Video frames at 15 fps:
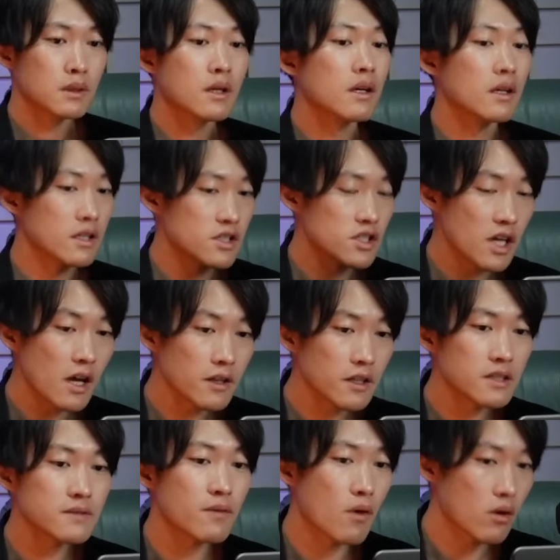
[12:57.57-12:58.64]
In Chinese
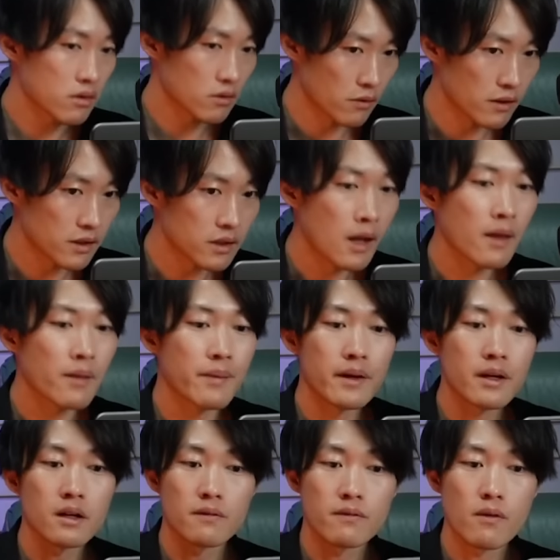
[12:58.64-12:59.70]
folklore, there are
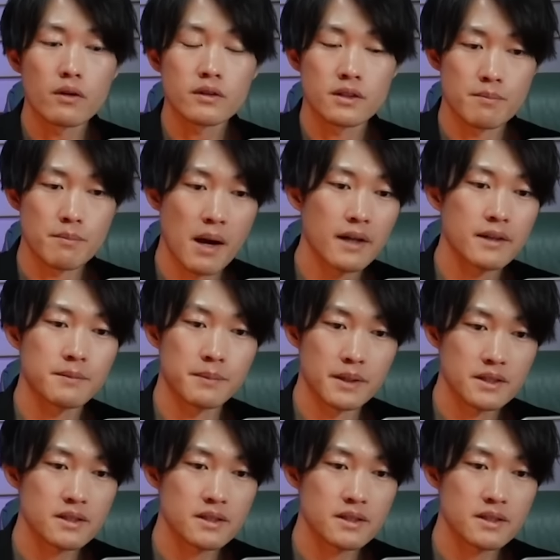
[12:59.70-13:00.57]
4 divine beasts